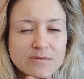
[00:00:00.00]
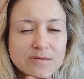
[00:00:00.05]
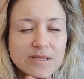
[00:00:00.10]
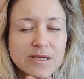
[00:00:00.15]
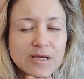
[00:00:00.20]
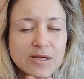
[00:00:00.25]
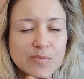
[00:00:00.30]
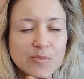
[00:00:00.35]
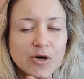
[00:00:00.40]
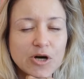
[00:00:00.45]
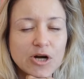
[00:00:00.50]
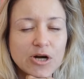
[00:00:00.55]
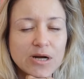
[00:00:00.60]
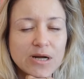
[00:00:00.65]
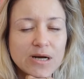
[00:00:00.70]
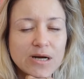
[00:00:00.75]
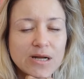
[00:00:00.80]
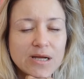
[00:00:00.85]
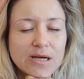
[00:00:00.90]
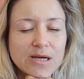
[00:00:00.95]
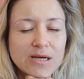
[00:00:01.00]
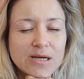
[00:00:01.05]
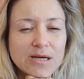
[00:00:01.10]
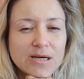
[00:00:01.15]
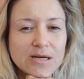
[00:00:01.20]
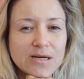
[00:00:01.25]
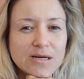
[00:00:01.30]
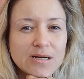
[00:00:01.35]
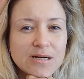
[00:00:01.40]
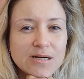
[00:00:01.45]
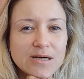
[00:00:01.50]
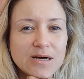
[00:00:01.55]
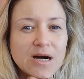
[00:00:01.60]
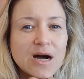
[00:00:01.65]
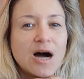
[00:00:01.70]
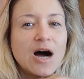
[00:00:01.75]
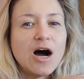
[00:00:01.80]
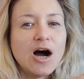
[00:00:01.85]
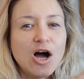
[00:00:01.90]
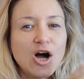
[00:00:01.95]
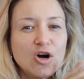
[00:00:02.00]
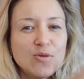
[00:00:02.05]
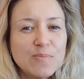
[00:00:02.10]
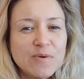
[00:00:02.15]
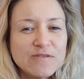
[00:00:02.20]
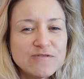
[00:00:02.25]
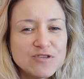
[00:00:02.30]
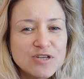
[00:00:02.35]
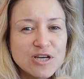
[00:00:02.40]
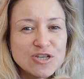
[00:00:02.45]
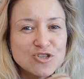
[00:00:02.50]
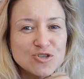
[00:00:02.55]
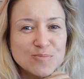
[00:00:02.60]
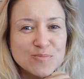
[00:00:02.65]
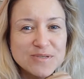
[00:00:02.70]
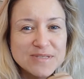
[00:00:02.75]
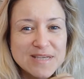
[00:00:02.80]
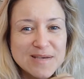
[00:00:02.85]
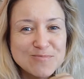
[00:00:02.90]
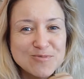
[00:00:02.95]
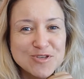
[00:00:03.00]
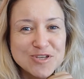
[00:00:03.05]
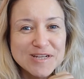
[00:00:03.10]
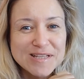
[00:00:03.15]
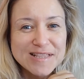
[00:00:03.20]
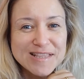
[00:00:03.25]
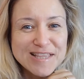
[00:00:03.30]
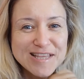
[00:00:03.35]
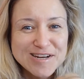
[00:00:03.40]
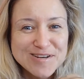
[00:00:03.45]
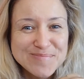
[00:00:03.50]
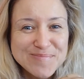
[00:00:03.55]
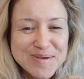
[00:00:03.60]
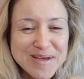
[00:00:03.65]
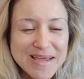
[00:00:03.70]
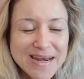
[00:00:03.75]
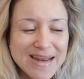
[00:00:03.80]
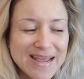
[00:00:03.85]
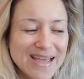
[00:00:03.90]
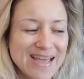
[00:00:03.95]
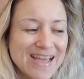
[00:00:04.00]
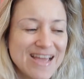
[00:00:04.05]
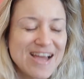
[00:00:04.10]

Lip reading: Think about it. I hope I've changed your perception a little bit.